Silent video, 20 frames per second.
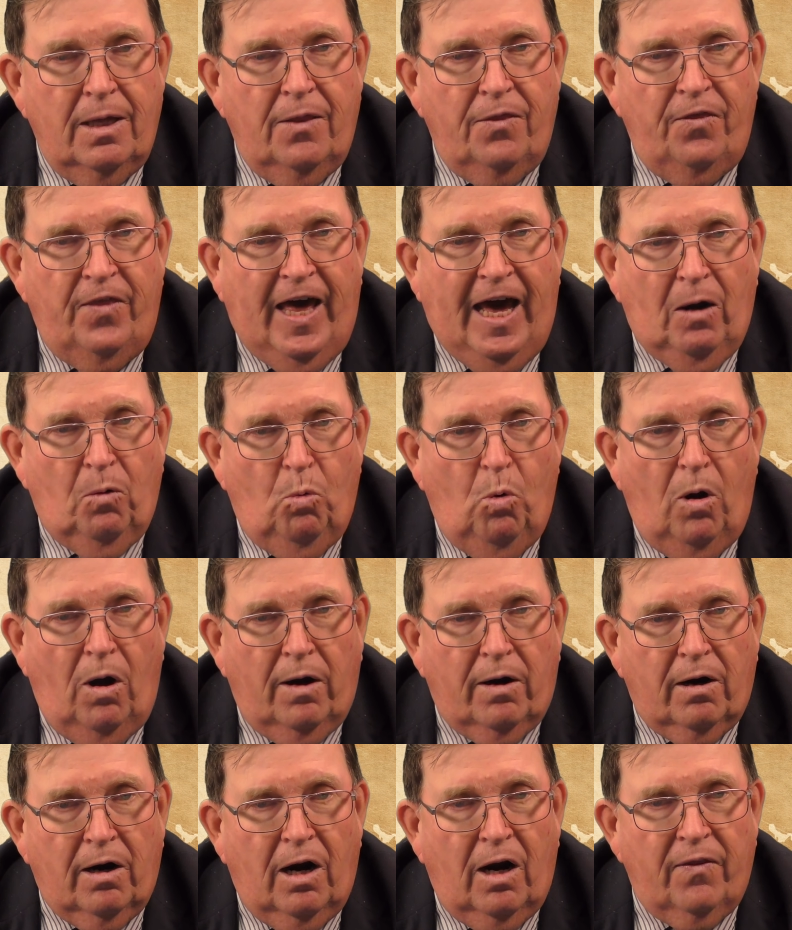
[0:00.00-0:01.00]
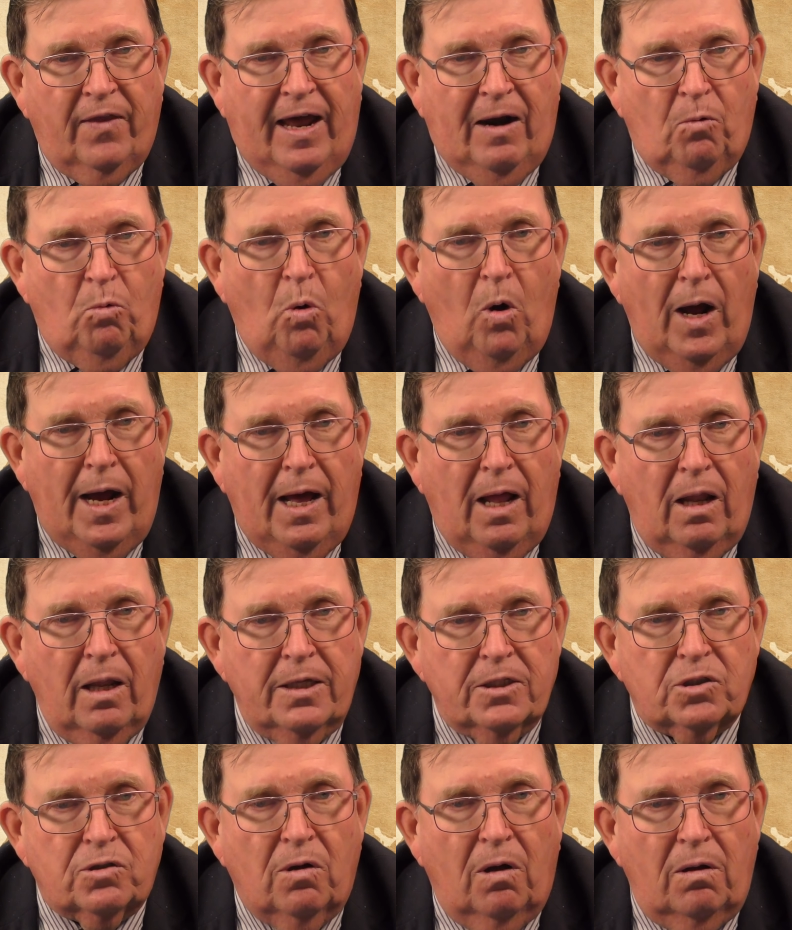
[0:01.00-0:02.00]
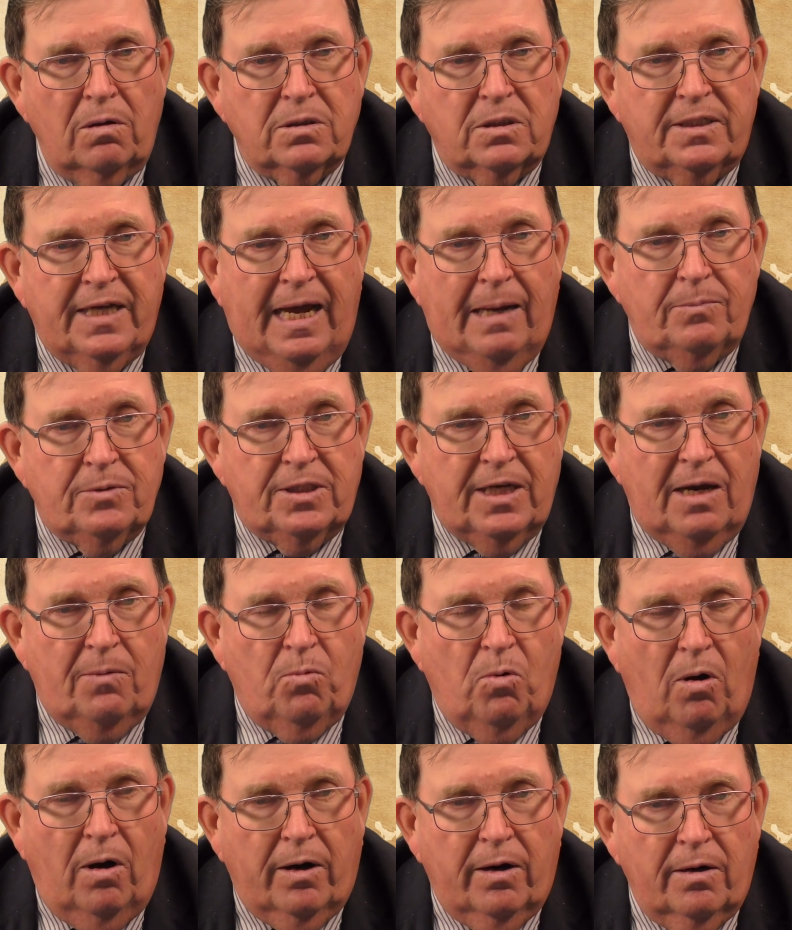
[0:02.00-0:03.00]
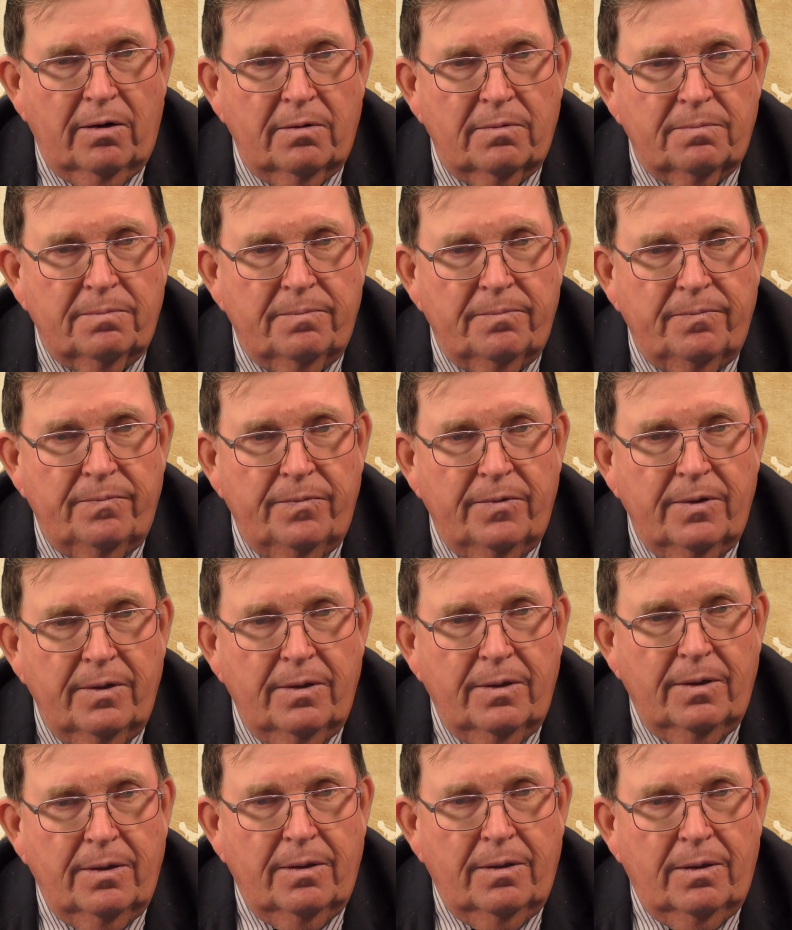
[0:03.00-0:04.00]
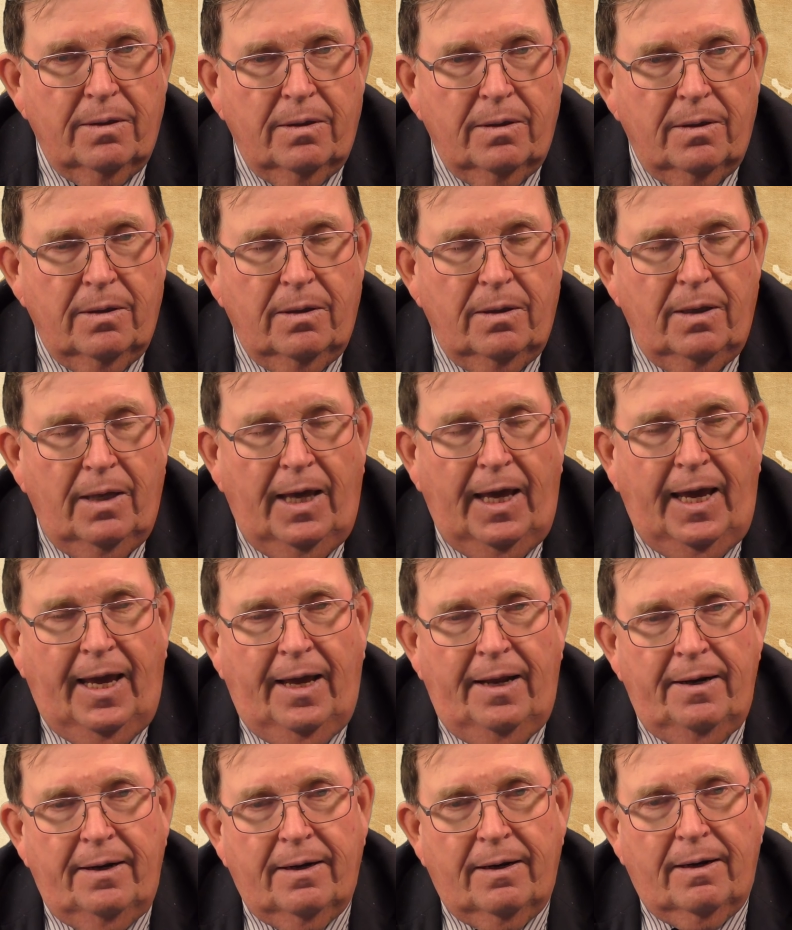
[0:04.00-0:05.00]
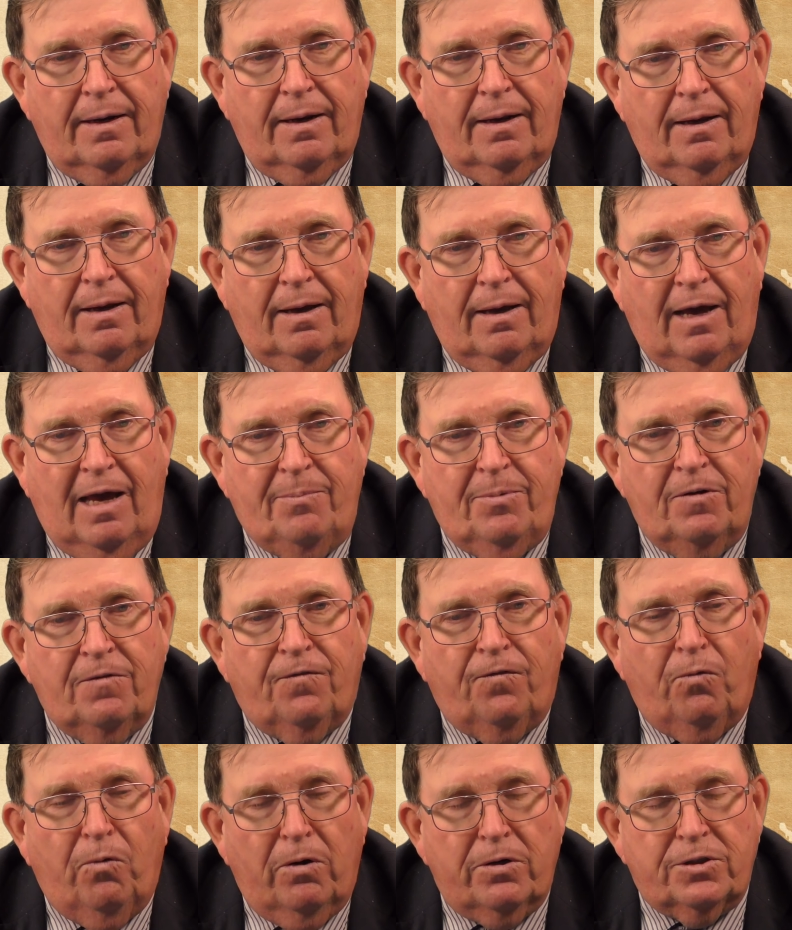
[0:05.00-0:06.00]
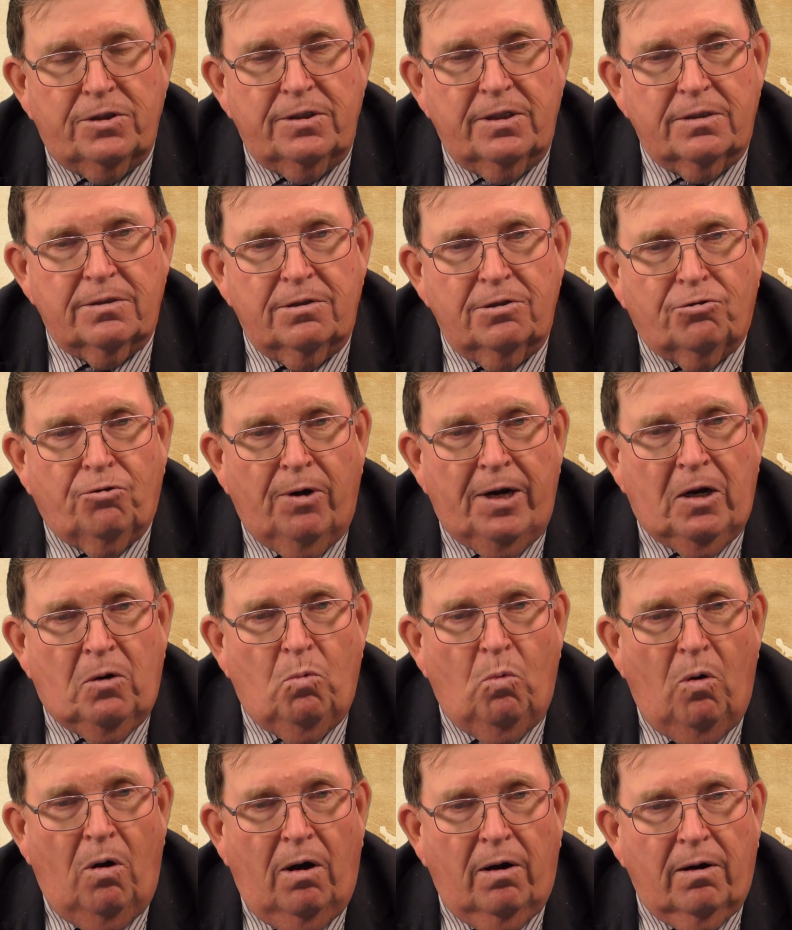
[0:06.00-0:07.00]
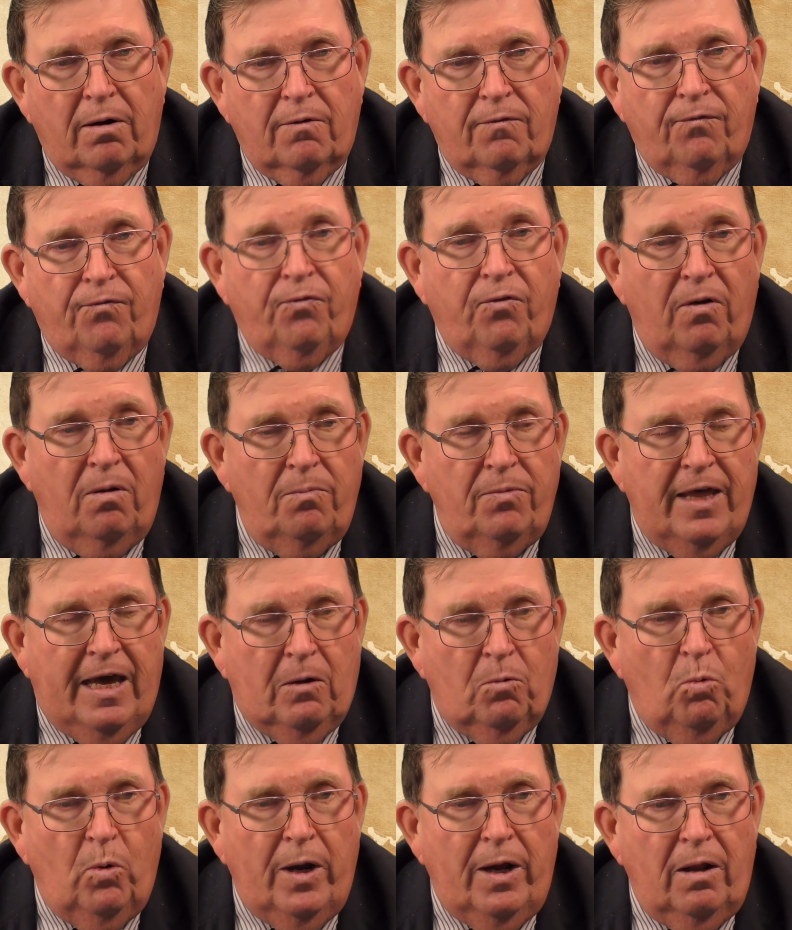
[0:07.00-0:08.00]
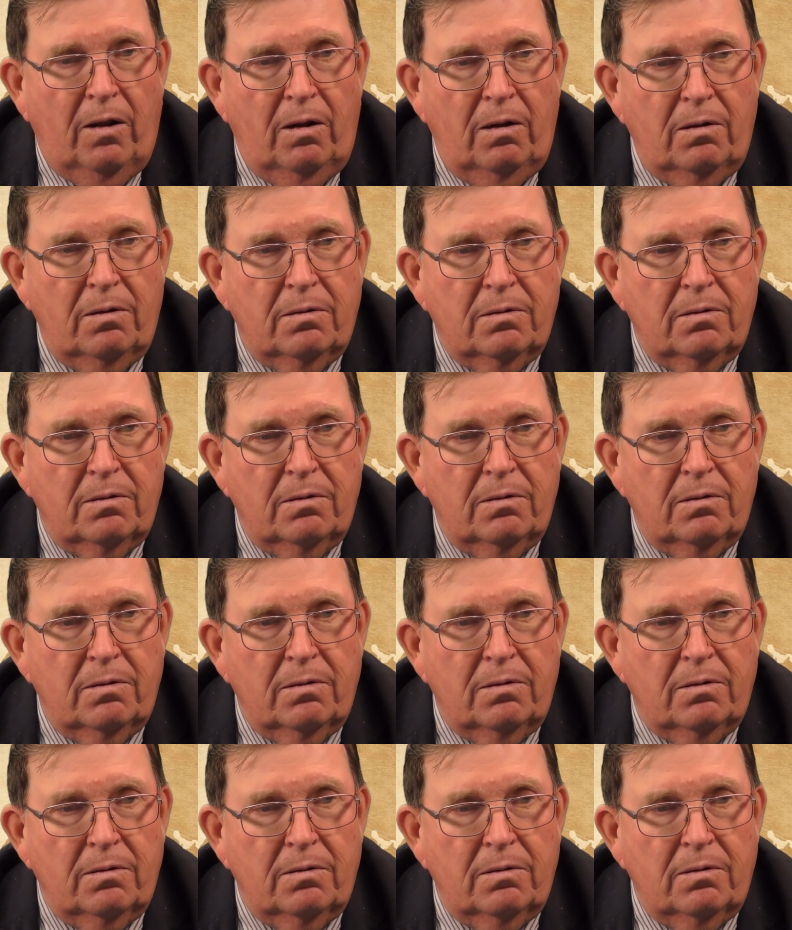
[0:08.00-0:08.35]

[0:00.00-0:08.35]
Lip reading: That water, or that well, is called Zamzam water. And I've been fortunate to drink water from that well.